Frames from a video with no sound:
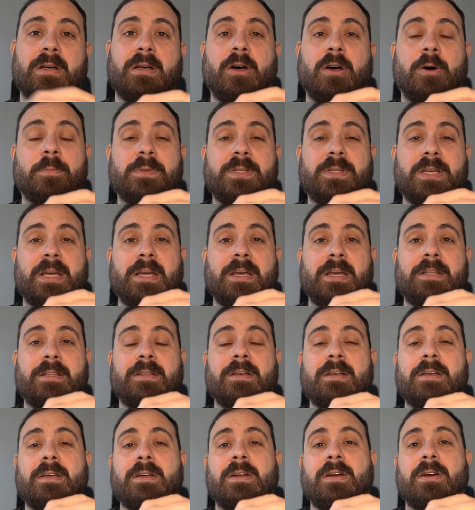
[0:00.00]
Optane,
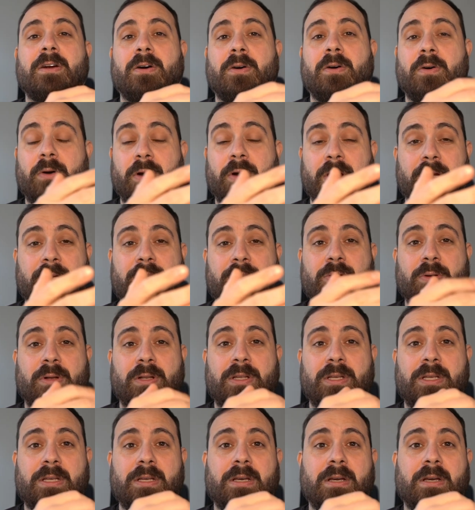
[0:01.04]
or actually